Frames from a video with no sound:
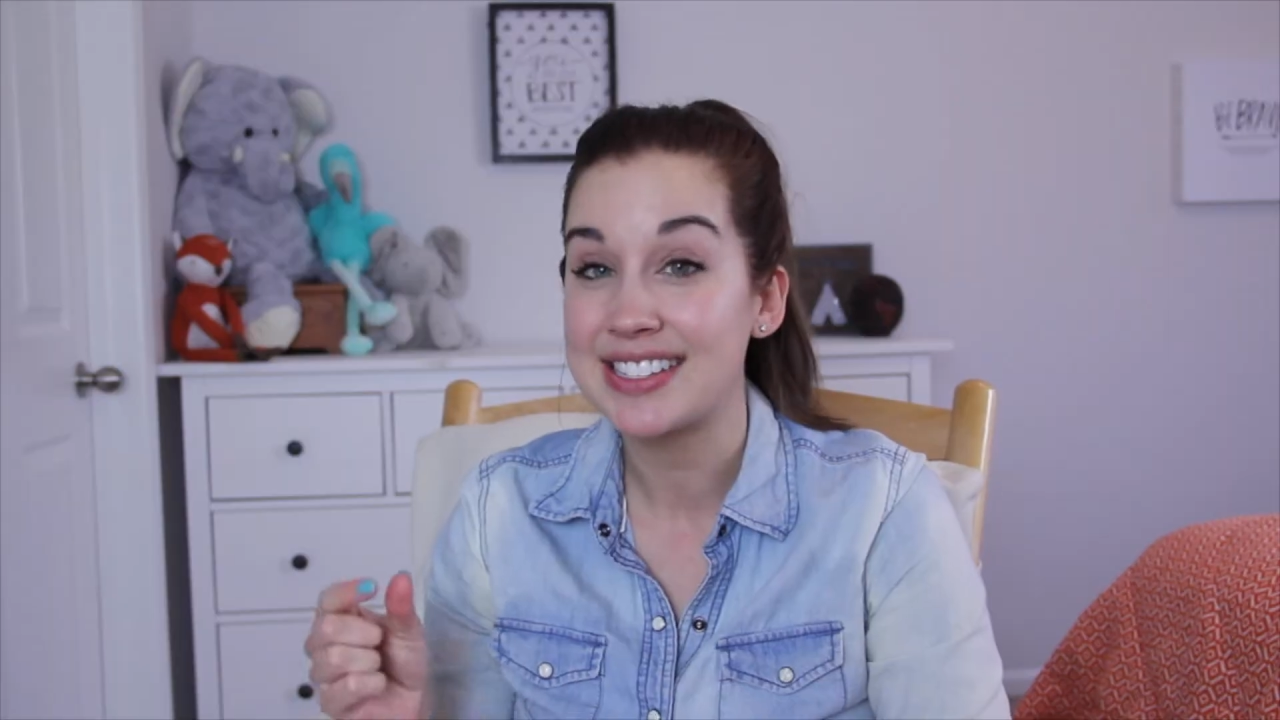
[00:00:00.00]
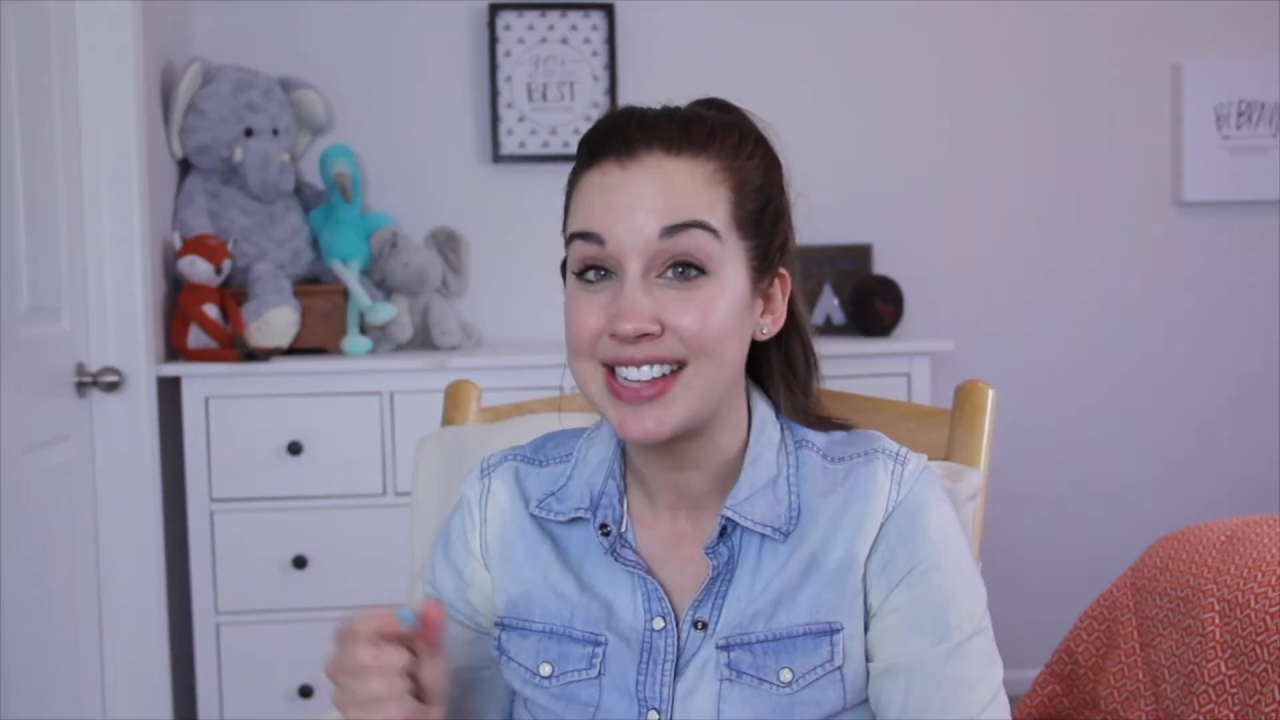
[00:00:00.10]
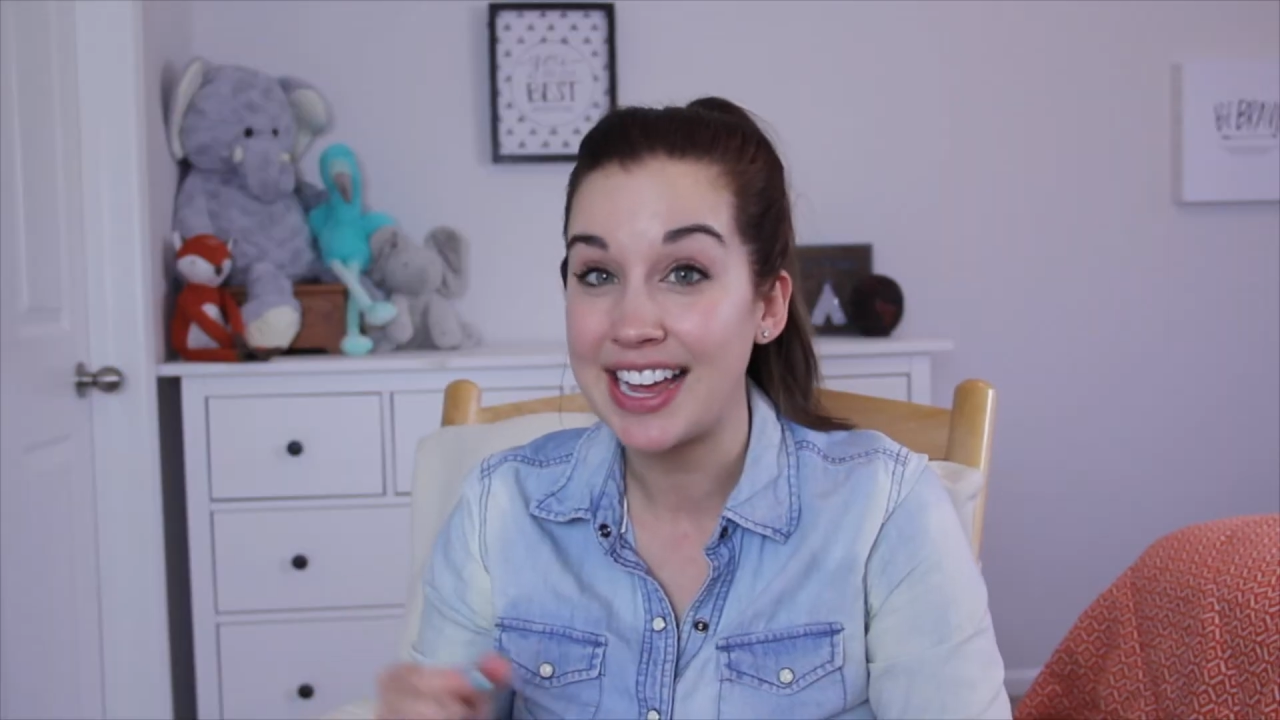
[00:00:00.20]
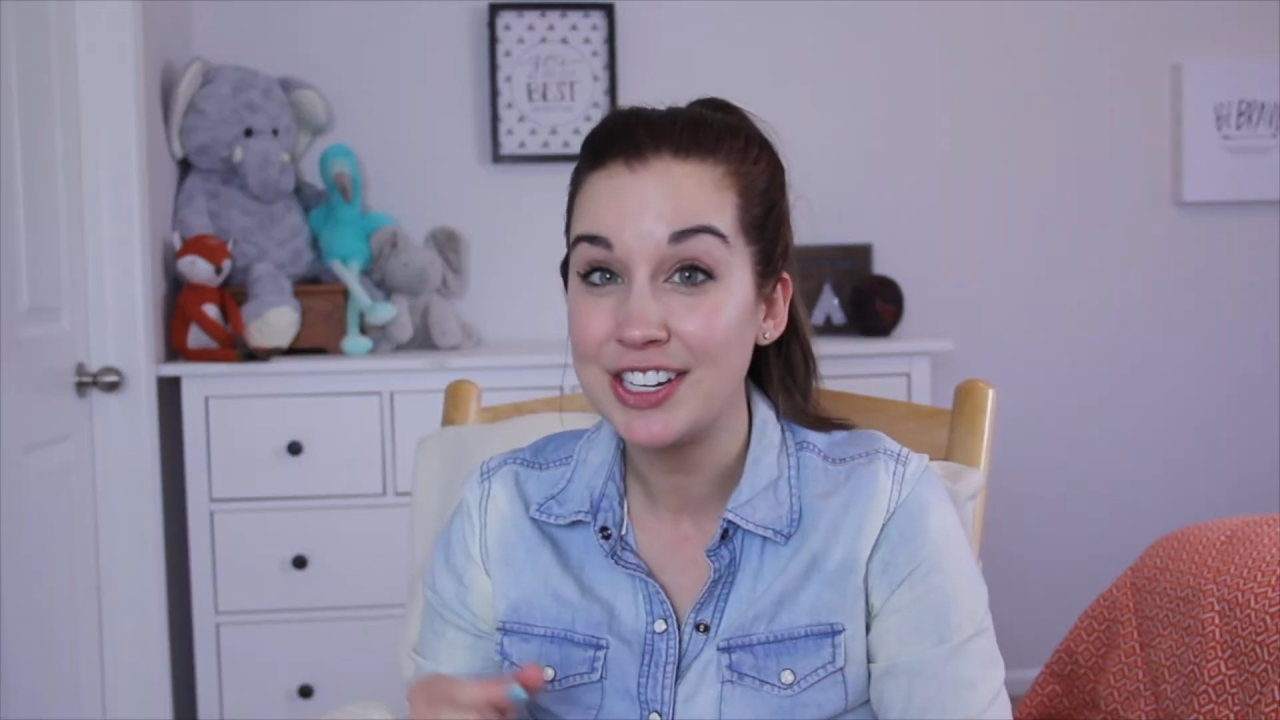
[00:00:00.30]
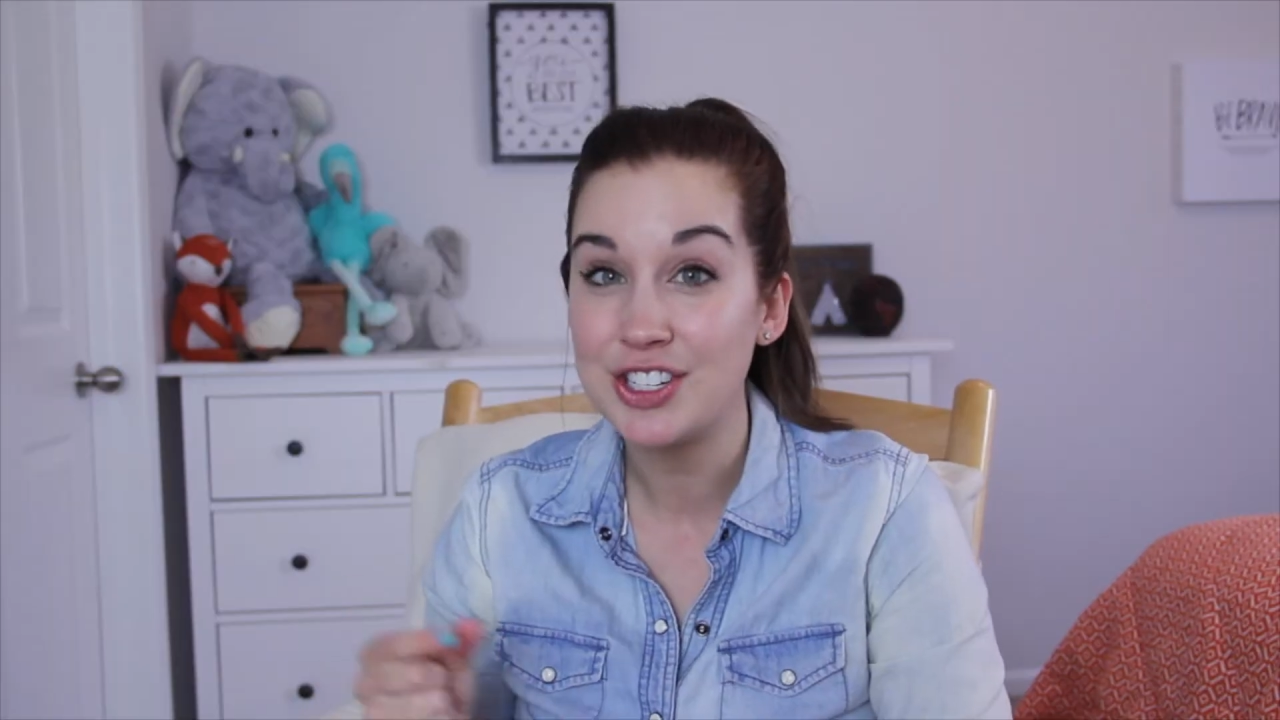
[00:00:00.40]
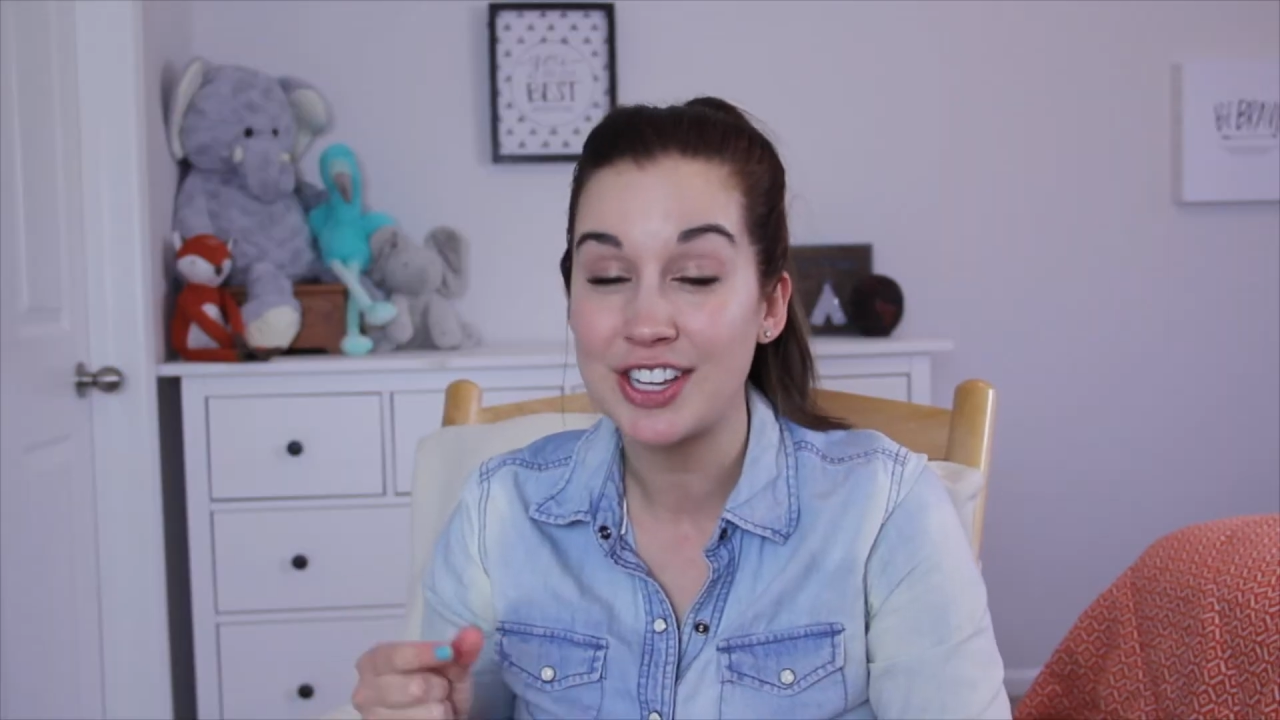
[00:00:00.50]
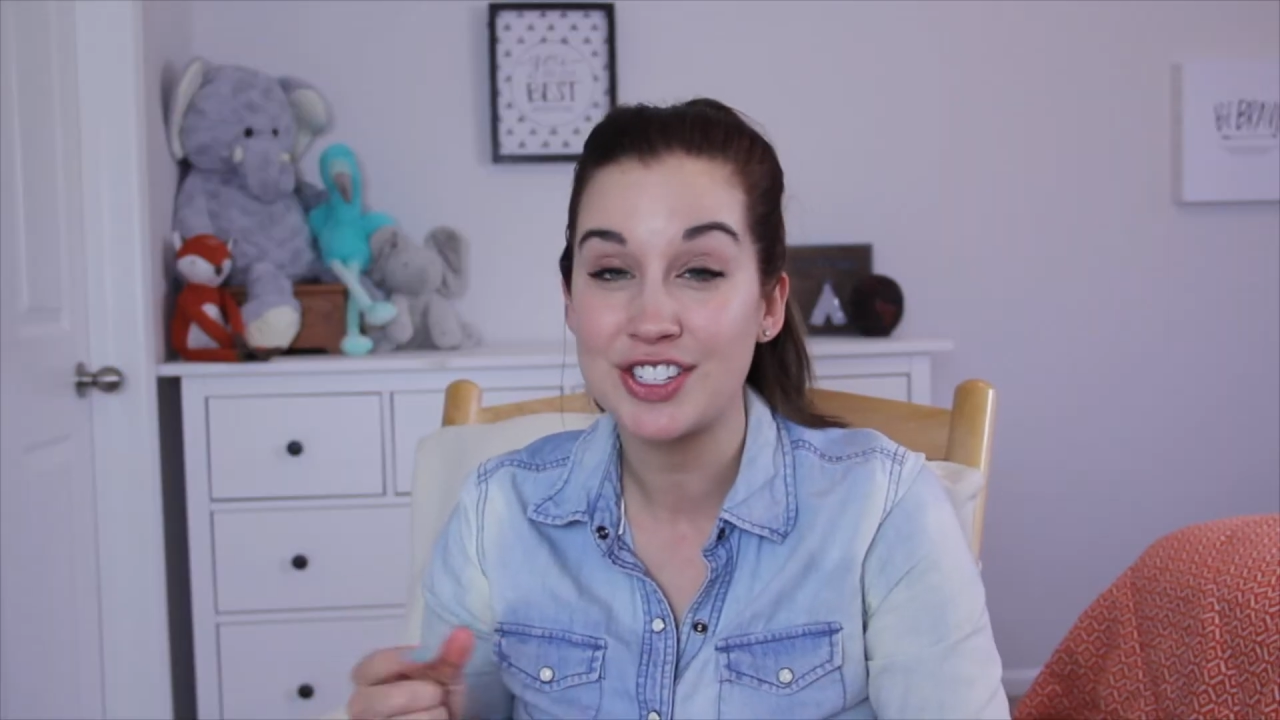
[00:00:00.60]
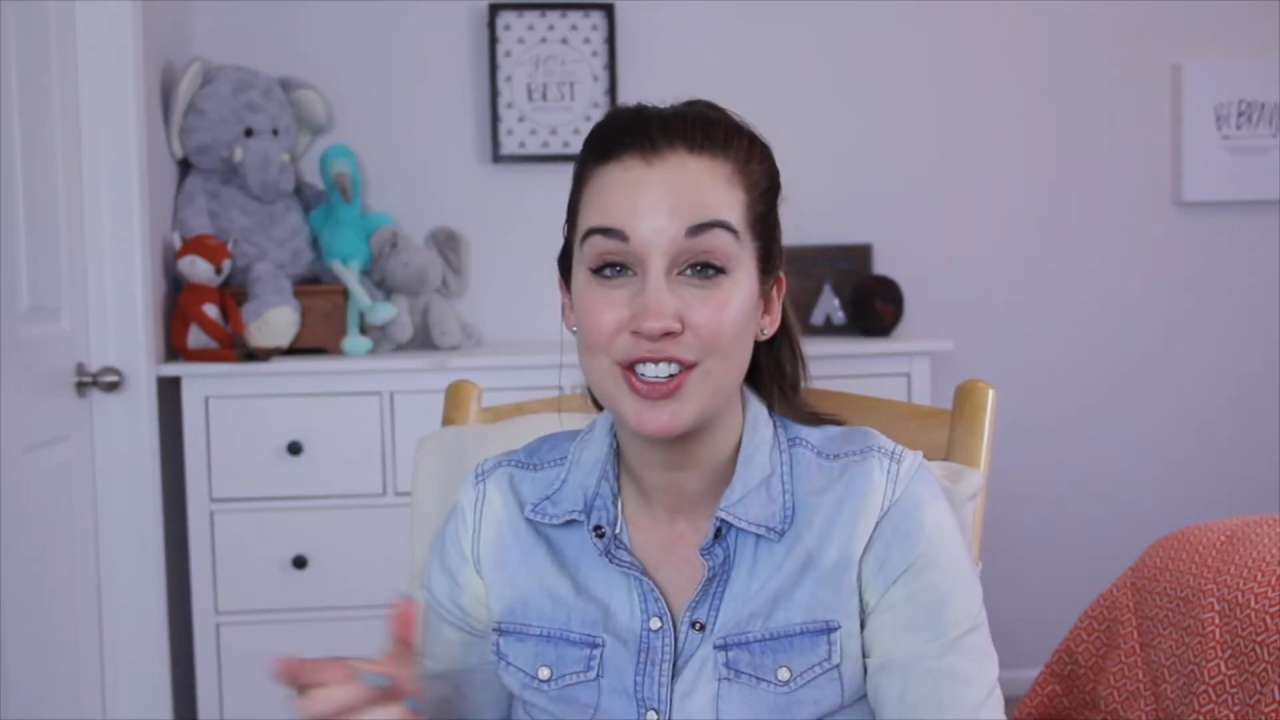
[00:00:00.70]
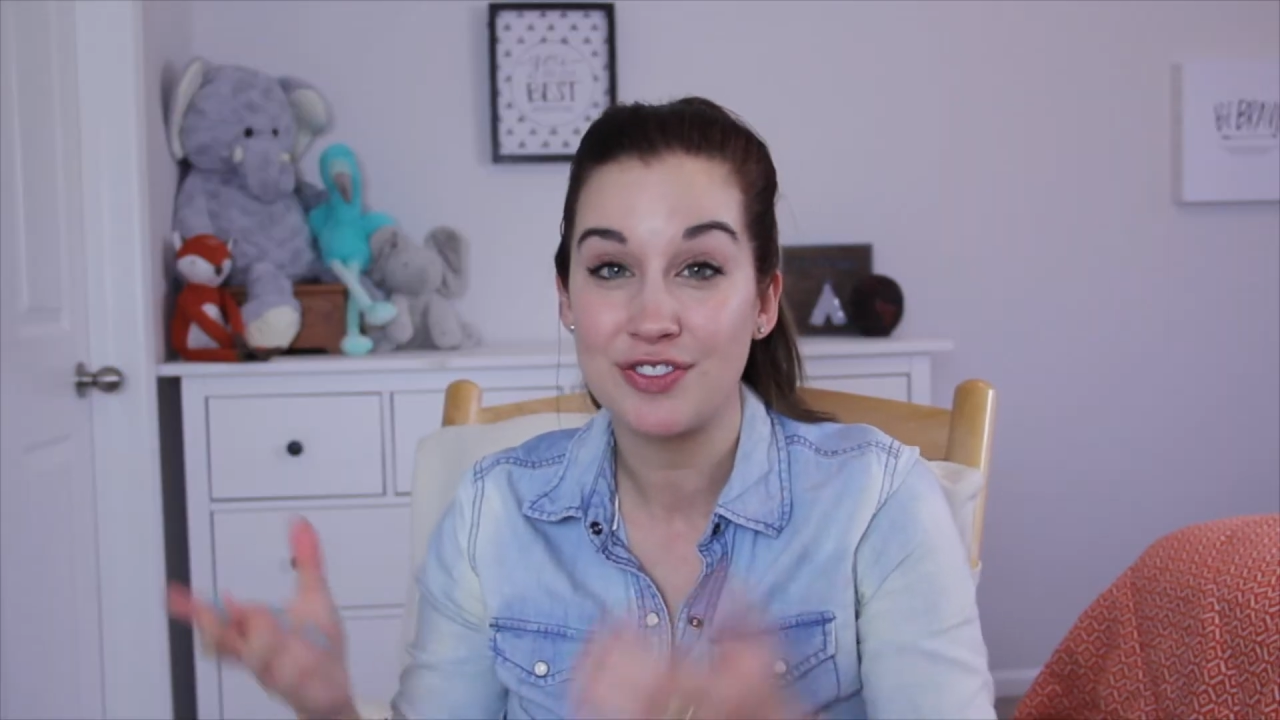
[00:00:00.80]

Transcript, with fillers: slide adjuster